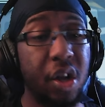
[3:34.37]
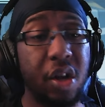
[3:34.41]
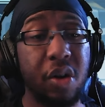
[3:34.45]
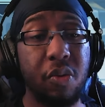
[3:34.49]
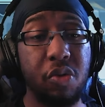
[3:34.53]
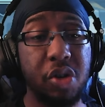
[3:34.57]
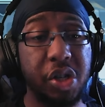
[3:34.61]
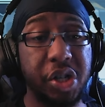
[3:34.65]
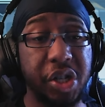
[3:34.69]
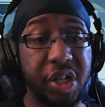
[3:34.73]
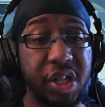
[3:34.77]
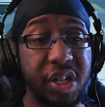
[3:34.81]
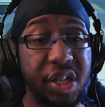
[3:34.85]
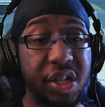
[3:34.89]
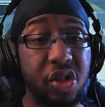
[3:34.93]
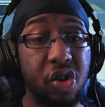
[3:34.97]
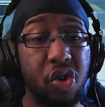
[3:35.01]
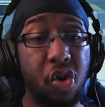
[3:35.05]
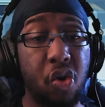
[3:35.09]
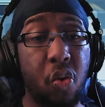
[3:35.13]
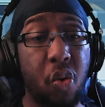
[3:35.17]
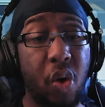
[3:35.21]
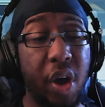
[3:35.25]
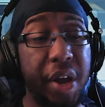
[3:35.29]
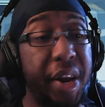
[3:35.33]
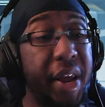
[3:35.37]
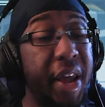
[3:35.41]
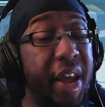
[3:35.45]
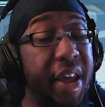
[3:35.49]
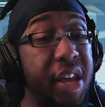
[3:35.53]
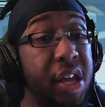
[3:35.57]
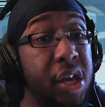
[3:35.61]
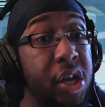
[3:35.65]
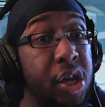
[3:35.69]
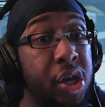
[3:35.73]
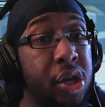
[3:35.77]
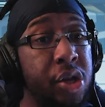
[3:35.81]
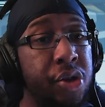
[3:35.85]
which is quite a
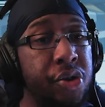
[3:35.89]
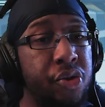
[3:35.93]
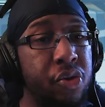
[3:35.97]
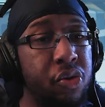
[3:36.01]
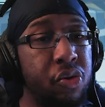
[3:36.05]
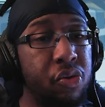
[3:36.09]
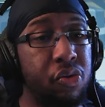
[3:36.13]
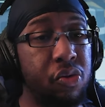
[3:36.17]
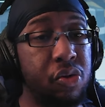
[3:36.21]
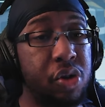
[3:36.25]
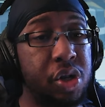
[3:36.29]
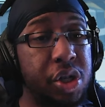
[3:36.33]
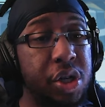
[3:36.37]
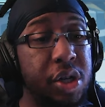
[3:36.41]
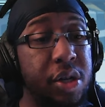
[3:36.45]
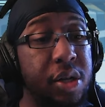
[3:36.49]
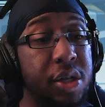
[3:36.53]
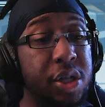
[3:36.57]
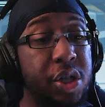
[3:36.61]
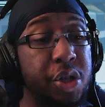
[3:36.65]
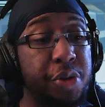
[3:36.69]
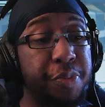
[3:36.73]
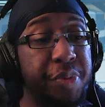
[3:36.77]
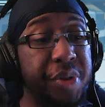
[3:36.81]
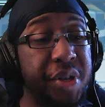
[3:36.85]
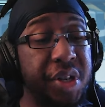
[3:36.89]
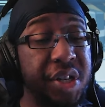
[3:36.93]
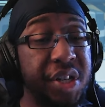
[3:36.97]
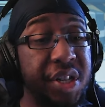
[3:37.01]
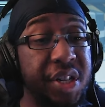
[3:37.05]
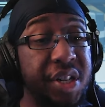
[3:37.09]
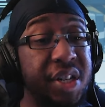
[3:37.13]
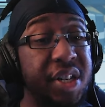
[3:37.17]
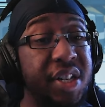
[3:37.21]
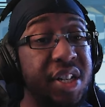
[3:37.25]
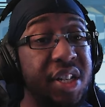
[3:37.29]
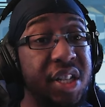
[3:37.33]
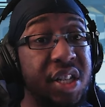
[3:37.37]
huge
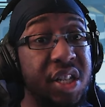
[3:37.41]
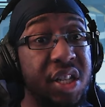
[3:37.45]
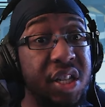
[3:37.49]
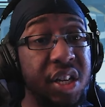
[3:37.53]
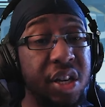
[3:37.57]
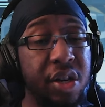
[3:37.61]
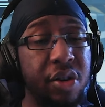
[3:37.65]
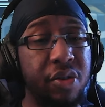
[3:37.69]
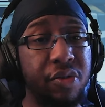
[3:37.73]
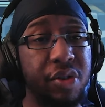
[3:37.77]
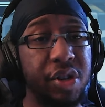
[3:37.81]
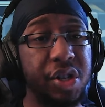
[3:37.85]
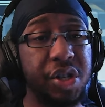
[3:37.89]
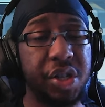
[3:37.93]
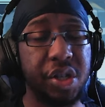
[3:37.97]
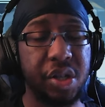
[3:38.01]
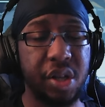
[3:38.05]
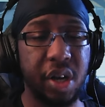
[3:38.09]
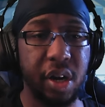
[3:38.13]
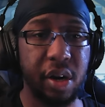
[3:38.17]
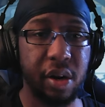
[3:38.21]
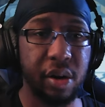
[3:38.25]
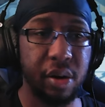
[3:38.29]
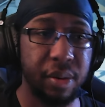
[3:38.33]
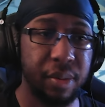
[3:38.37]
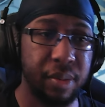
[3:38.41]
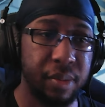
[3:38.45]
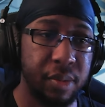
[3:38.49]
speed decrease there.